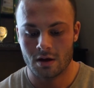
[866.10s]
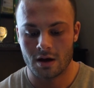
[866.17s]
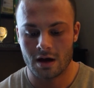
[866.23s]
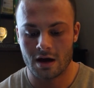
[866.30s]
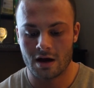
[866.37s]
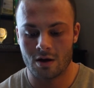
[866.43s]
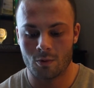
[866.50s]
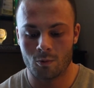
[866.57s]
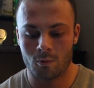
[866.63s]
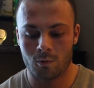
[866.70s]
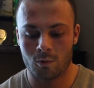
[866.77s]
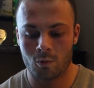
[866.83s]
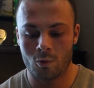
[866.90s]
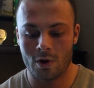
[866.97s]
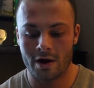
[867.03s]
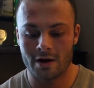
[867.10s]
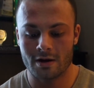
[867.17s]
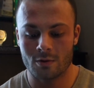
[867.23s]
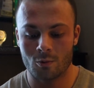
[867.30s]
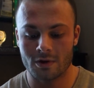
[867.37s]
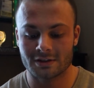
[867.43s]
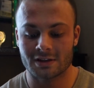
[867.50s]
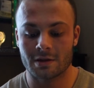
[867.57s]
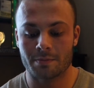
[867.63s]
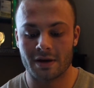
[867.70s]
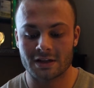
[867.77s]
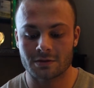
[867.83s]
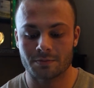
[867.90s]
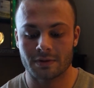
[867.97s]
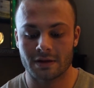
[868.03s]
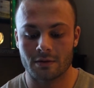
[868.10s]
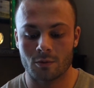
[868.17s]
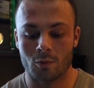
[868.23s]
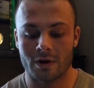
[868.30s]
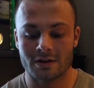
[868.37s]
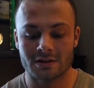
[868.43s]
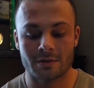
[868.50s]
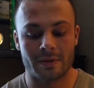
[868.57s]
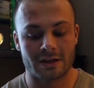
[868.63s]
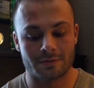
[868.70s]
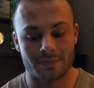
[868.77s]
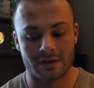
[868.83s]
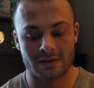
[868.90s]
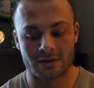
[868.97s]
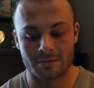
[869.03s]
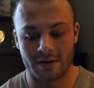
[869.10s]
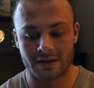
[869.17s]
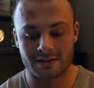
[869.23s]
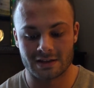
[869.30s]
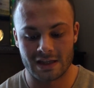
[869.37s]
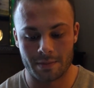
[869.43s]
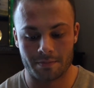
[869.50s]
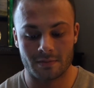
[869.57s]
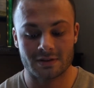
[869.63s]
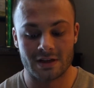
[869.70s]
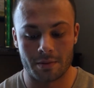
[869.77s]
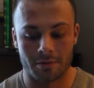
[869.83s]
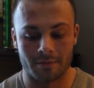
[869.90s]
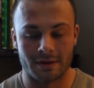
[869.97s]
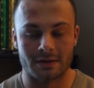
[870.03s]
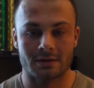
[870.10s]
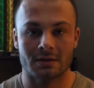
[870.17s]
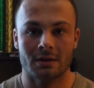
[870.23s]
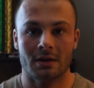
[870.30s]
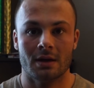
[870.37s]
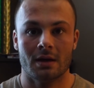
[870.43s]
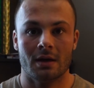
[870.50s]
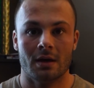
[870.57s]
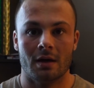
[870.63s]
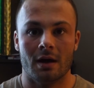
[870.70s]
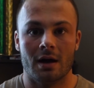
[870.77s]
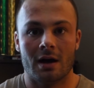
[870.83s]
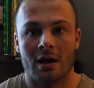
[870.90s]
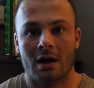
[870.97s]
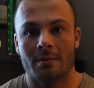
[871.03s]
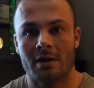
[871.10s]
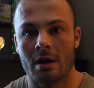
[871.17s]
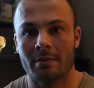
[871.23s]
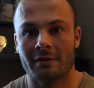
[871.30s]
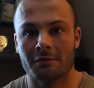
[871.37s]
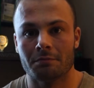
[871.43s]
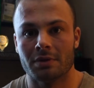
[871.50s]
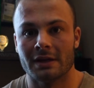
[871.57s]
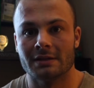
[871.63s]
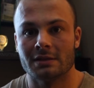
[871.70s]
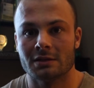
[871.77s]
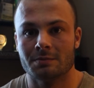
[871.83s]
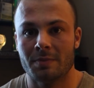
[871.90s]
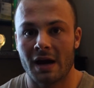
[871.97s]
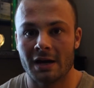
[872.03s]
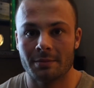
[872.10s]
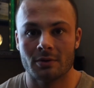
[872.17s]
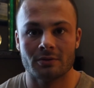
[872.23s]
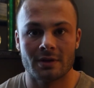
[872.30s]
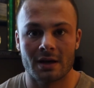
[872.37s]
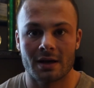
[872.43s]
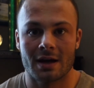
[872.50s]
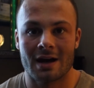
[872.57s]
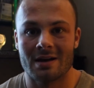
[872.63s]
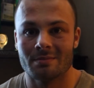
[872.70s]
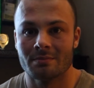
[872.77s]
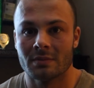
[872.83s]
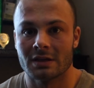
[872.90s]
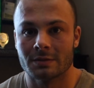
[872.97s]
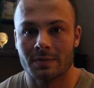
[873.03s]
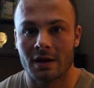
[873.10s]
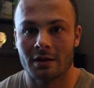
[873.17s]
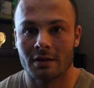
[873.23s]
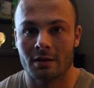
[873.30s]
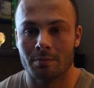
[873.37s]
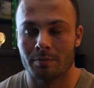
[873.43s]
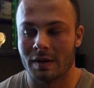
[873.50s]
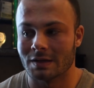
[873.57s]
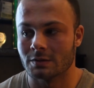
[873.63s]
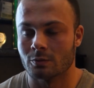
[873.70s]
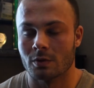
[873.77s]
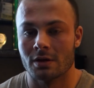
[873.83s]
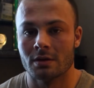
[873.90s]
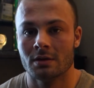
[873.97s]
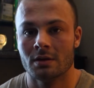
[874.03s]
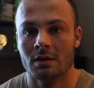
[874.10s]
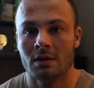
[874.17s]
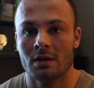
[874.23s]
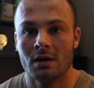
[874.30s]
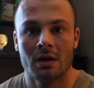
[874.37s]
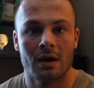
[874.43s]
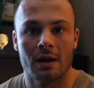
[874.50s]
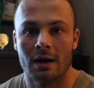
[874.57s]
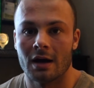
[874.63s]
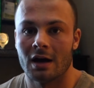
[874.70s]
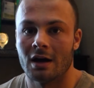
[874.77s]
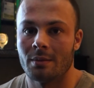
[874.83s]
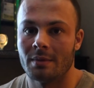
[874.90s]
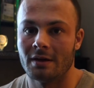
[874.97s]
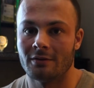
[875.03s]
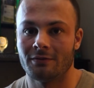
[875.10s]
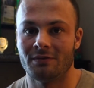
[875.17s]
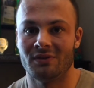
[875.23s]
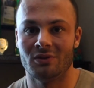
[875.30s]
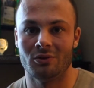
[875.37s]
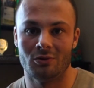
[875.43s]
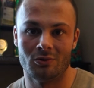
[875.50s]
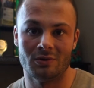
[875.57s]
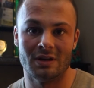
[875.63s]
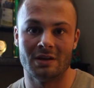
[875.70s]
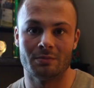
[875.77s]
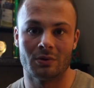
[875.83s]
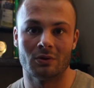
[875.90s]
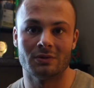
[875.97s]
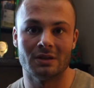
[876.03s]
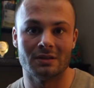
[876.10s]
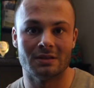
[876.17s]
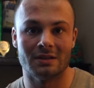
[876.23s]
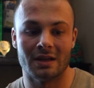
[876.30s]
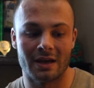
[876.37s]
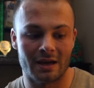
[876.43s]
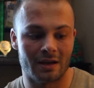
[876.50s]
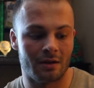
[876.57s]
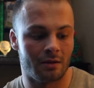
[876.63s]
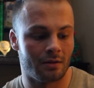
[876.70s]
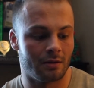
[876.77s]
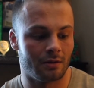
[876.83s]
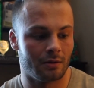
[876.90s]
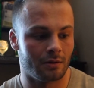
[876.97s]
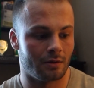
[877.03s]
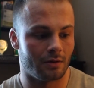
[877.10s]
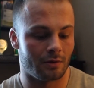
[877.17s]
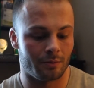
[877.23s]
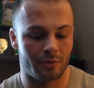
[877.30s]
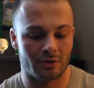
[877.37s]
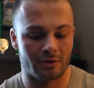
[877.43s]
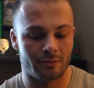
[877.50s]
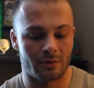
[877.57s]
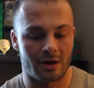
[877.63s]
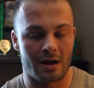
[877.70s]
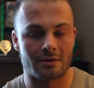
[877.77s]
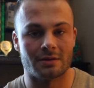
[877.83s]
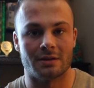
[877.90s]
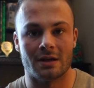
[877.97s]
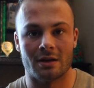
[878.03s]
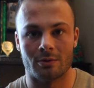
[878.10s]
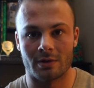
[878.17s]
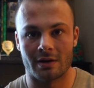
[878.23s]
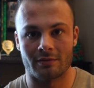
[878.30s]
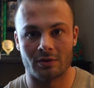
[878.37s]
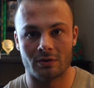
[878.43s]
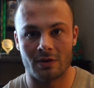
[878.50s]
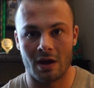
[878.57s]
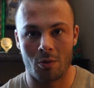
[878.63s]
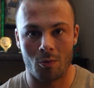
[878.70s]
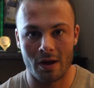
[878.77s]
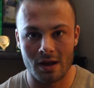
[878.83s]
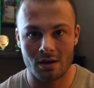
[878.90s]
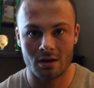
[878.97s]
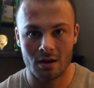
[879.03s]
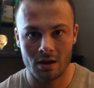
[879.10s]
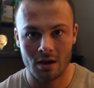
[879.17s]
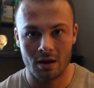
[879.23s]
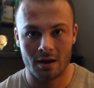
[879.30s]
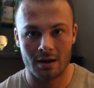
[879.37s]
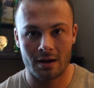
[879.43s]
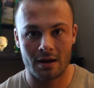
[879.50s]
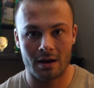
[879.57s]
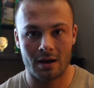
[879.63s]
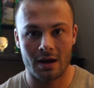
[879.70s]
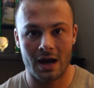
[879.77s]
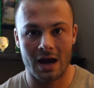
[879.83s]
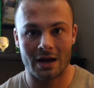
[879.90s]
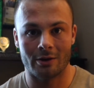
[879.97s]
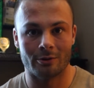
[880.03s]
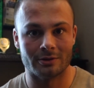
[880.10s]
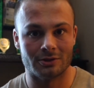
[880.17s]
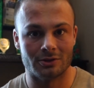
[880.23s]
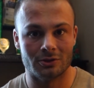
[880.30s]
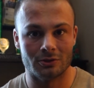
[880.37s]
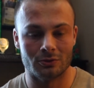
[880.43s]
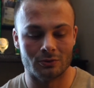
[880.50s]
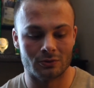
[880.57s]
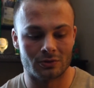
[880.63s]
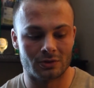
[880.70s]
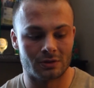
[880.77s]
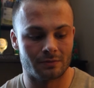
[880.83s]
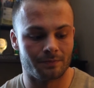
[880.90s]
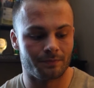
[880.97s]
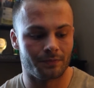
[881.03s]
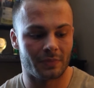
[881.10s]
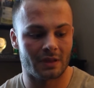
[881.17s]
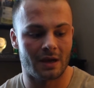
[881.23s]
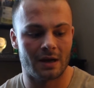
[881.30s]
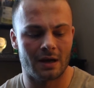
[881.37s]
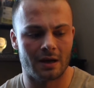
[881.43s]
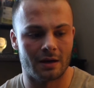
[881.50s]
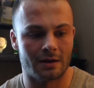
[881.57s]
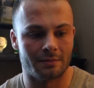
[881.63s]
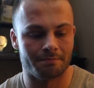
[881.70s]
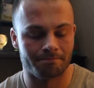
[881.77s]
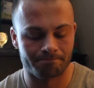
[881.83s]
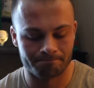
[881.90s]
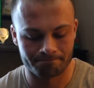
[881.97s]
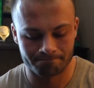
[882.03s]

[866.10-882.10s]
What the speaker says: Where's the best place to buy supplements? A couple different places. Bodybuilding.com is probably the best one. If you need protein today or pre-workout today or whatever and you can't wait, I always choose Vitamin